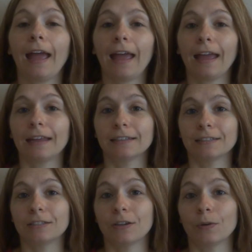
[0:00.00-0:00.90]
and
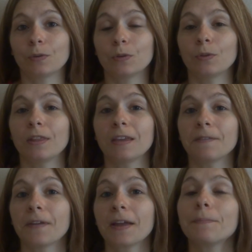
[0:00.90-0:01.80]
go to the
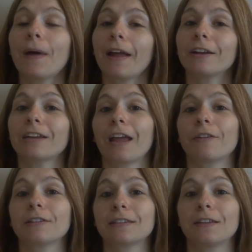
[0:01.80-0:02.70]
Vampire
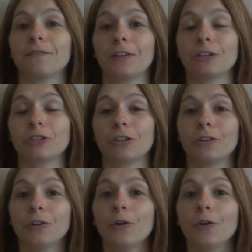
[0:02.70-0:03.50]
Diaries convention,